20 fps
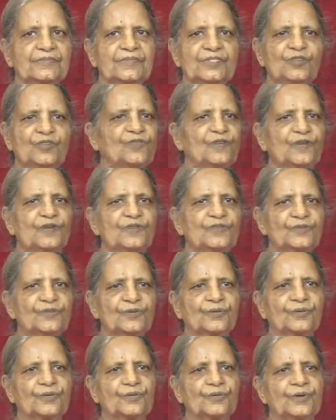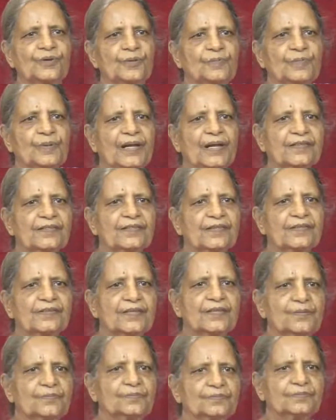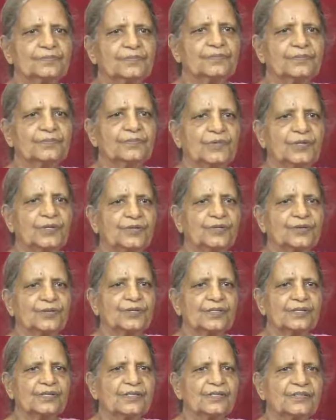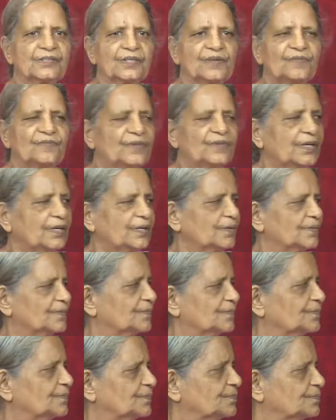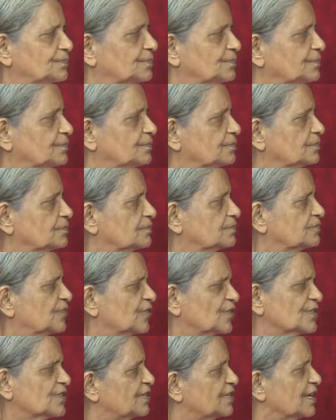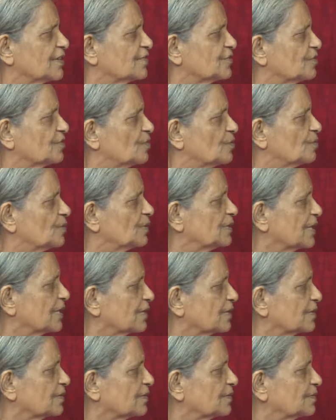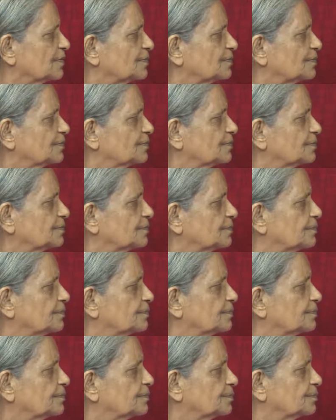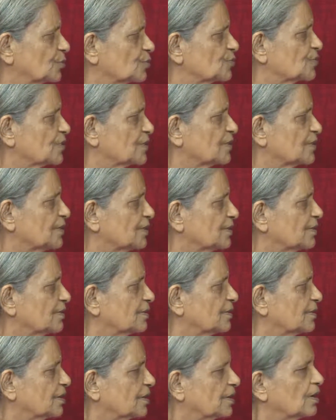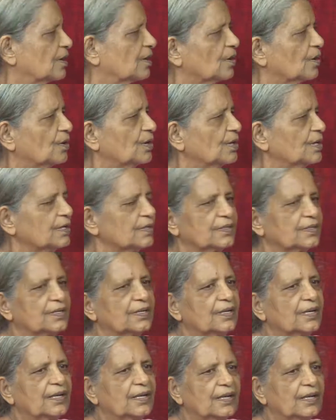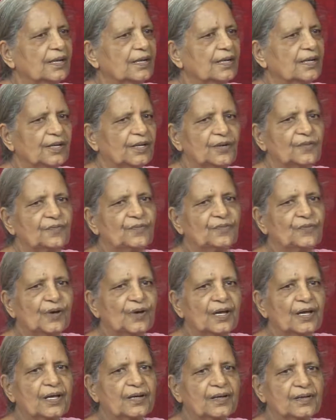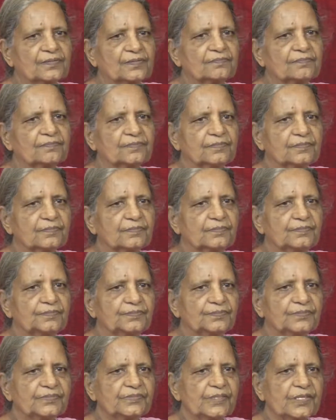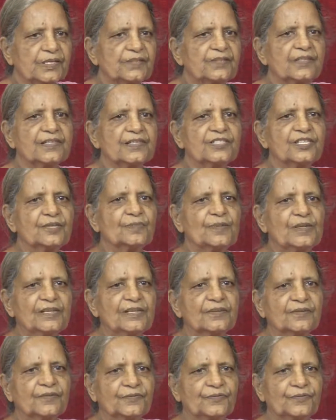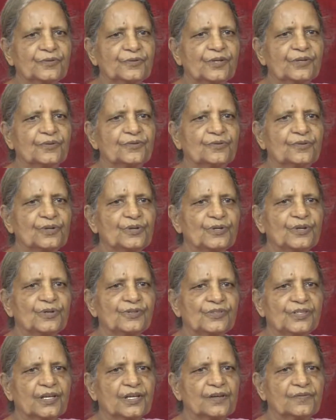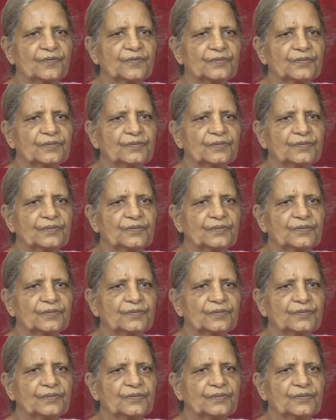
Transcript: you will also reply in the same, retort in the same way. First reaction will be that, mostly. Or if you are sensible enough to control yourself,